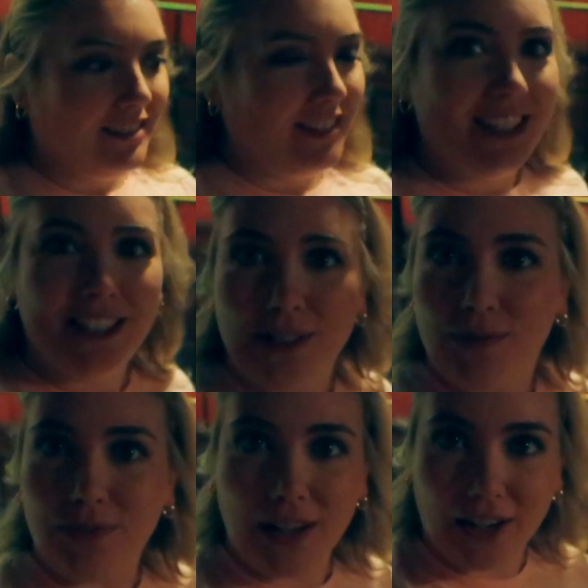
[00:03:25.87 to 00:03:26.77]
This is
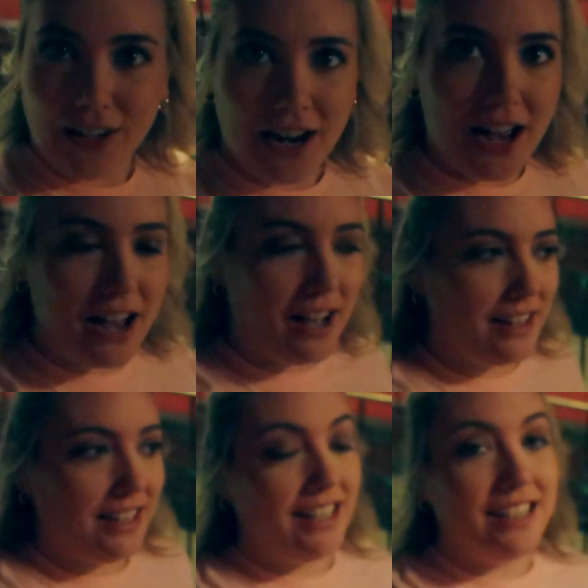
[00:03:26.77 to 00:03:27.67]
very
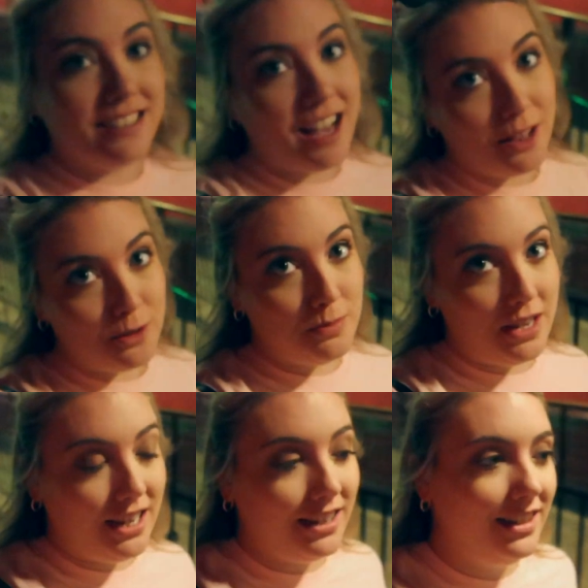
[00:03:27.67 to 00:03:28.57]
odd. It is
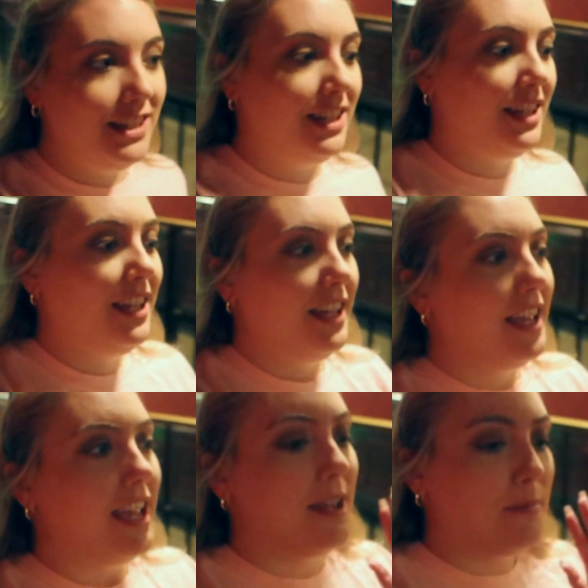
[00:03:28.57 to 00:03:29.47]
Halloween
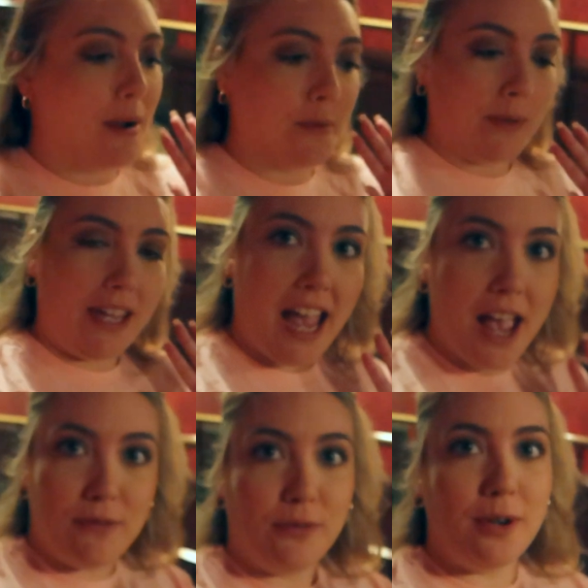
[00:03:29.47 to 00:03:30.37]
and probably
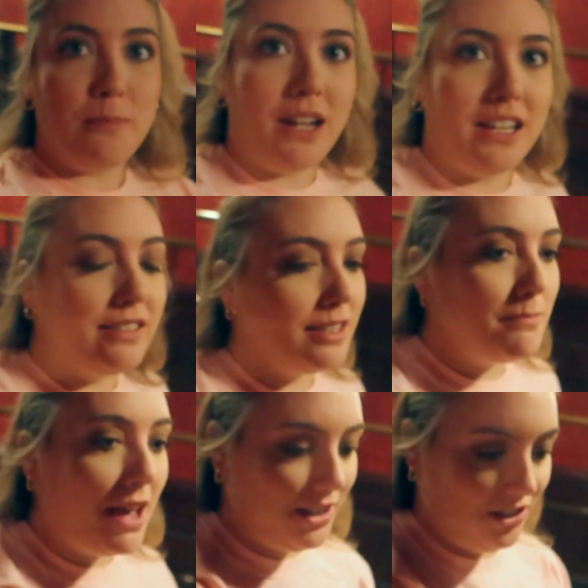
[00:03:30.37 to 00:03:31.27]
everybody's in
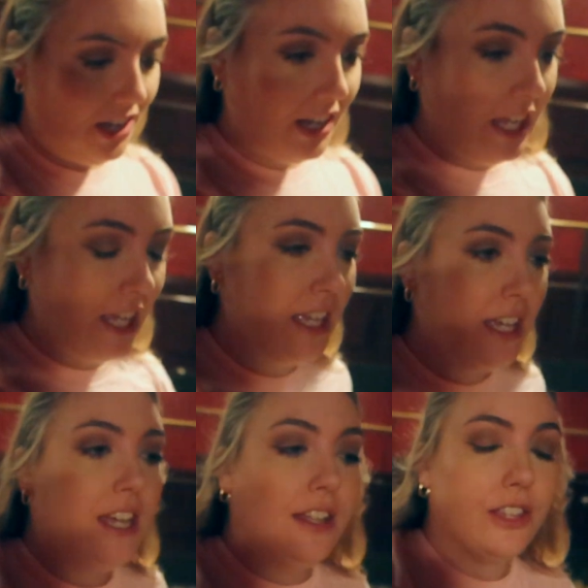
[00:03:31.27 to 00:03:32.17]
magic.
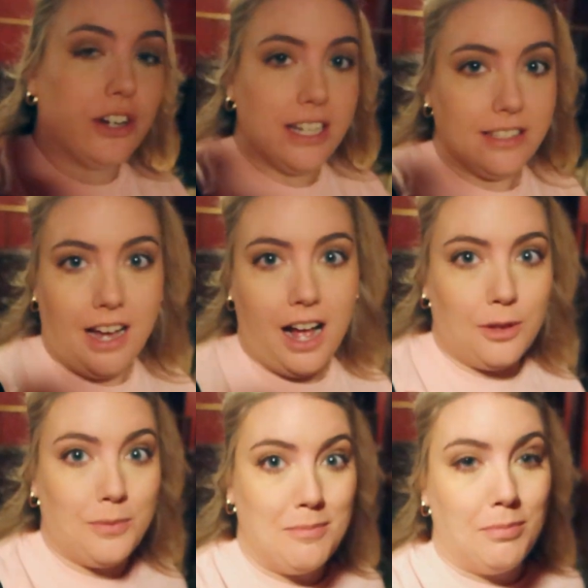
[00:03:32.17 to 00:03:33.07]
There is a
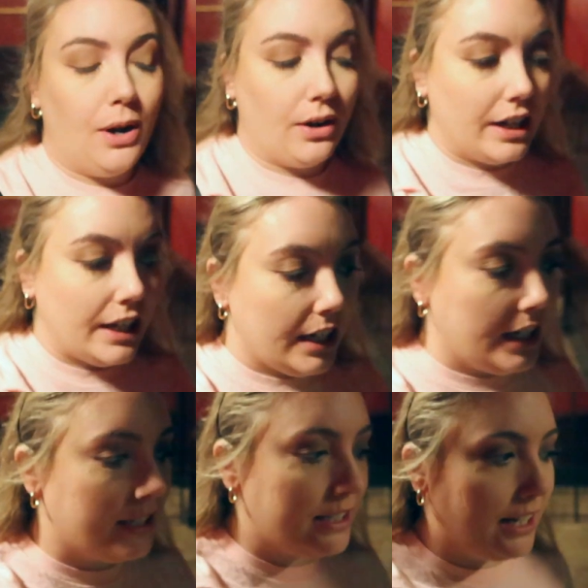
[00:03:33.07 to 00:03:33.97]
Halloween party
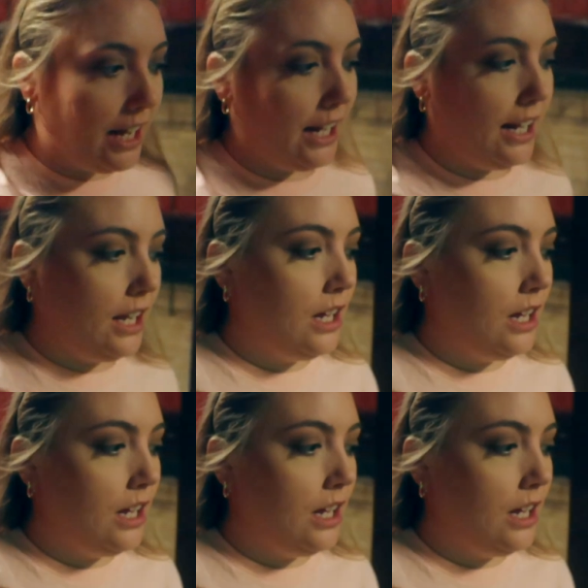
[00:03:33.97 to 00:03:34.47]
tonight.